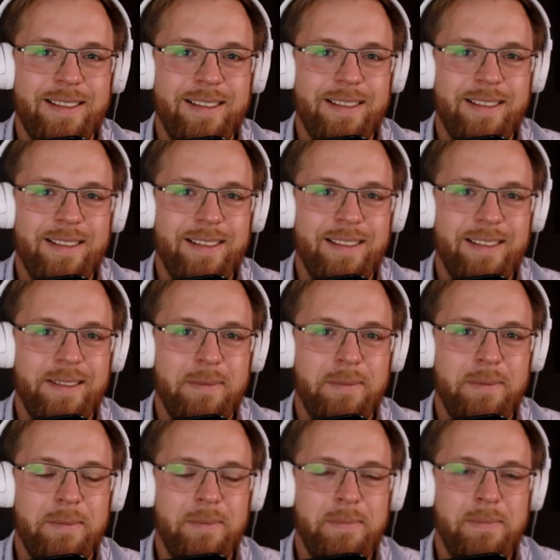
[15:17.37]

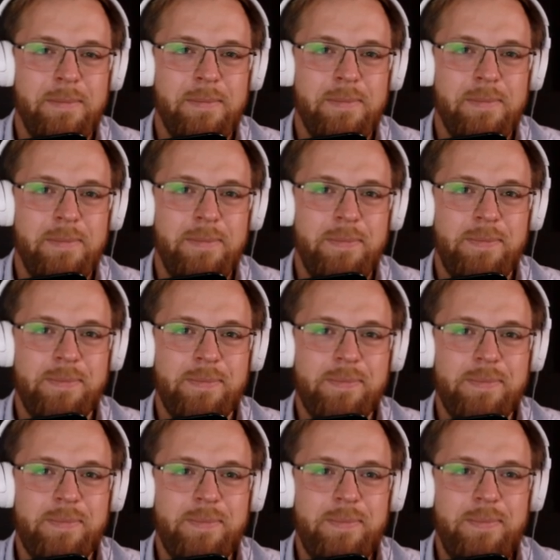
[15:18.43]

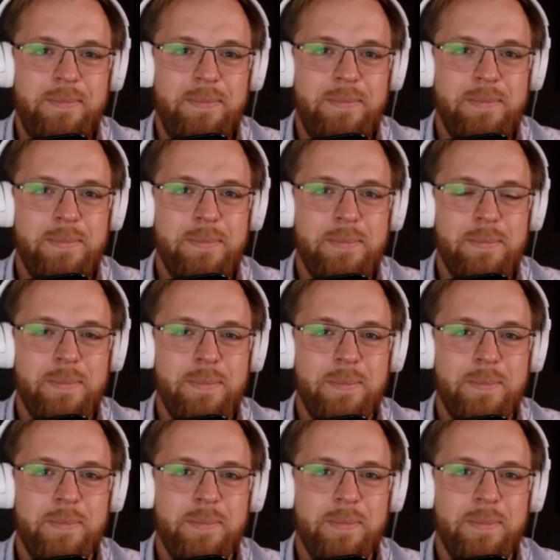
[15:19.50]

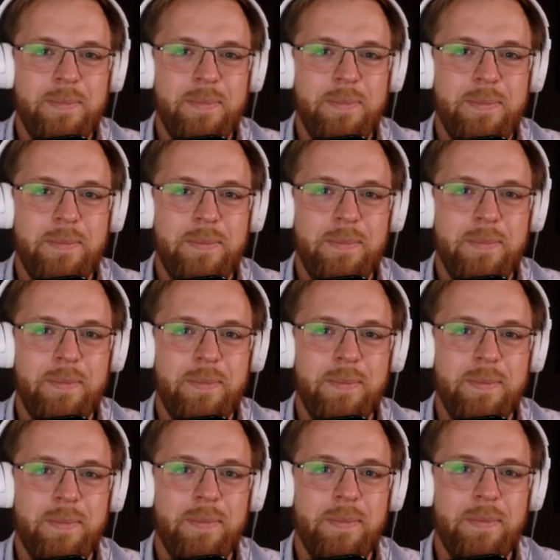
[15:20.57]

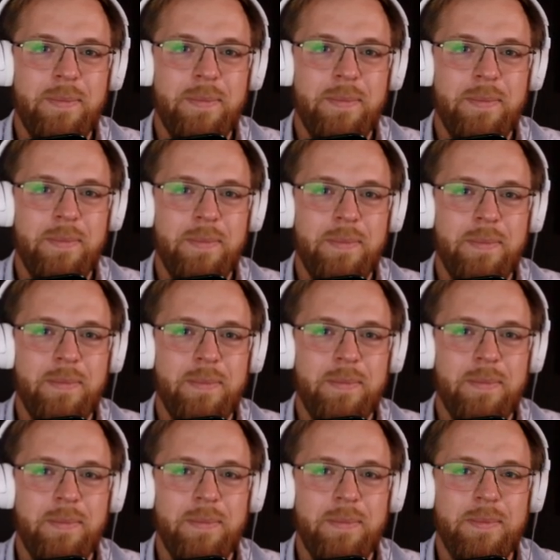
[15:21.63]

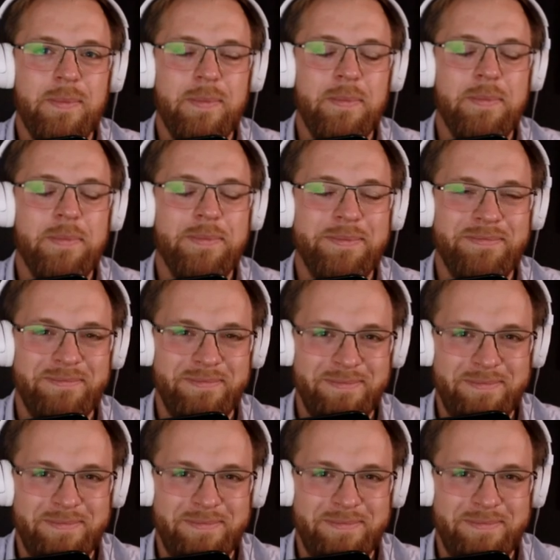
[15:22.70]
The person shown says nothing.